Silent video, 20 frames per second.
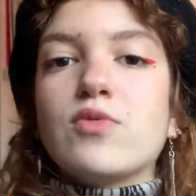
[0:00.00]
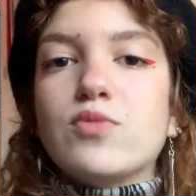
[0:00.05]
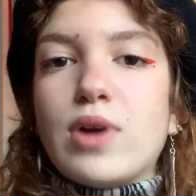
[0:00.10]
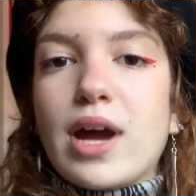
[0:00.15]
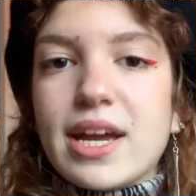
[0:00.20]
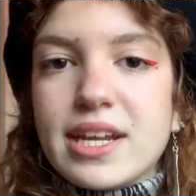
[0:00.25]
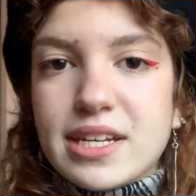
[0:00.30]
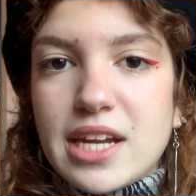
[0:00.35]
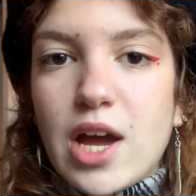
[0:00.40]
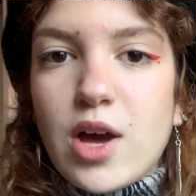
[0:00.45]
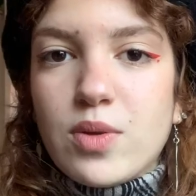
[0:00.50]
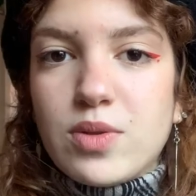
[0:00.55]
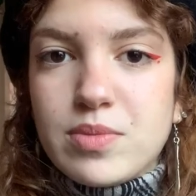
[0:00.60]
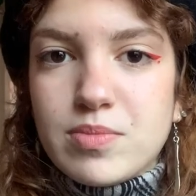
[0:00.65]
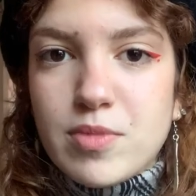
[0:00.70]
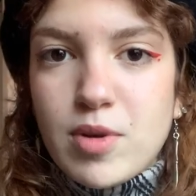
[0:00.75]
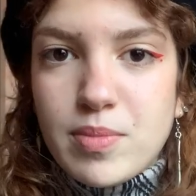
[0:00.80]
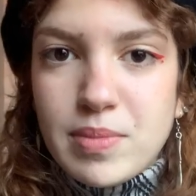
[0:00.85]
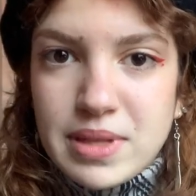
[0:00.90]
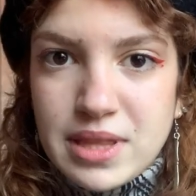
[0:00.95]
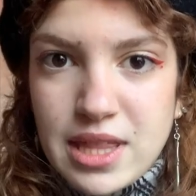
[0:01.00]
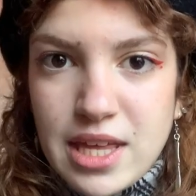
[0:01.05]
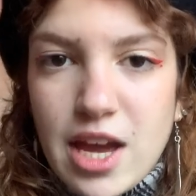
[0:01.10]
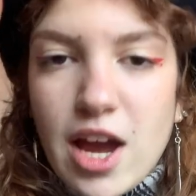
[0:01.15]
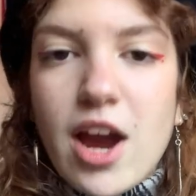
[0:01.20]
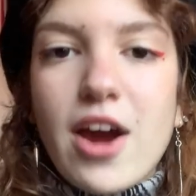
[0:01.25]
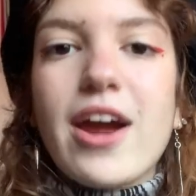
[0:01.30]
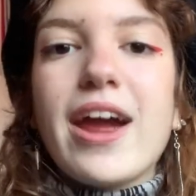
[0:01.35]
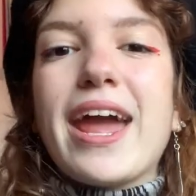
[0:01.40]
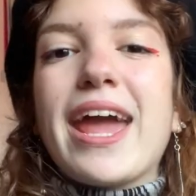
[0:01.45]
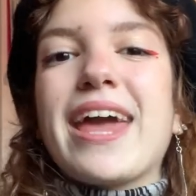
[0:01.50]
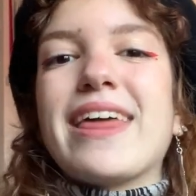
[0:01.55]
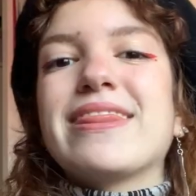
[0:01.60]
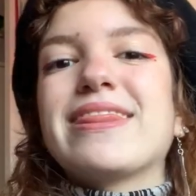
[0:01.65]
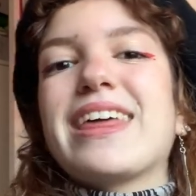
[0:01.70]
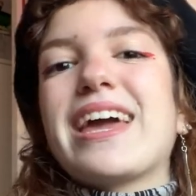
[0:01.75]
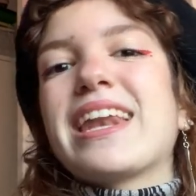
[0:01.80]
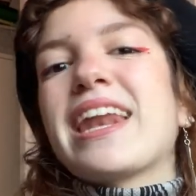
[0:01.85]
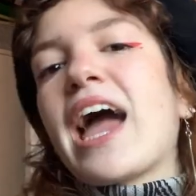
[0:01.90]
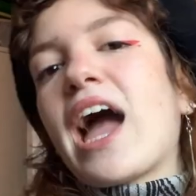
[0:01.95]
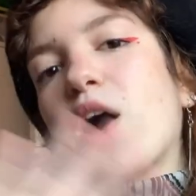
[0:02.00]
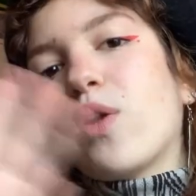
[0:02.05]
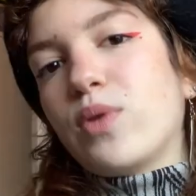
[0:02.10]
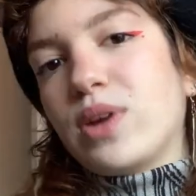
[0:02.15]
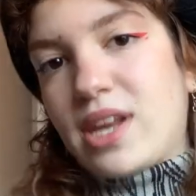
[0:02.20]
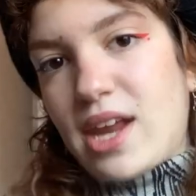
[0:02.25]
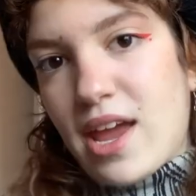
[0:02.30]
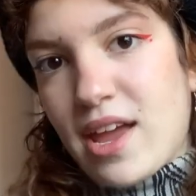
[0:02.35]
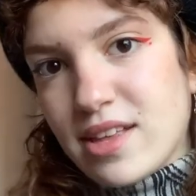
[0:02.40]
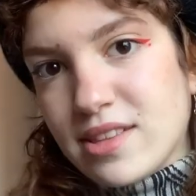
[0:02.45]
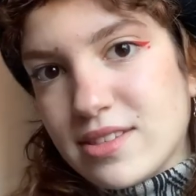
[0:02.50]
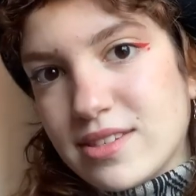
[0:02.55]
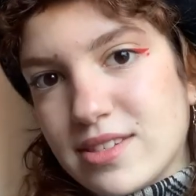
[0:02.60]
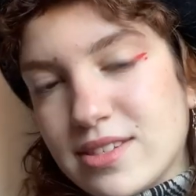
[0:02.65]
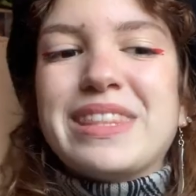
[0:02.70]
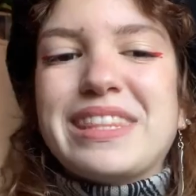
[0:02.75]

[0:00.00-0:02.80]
right now, the moment they are, and then how it ends.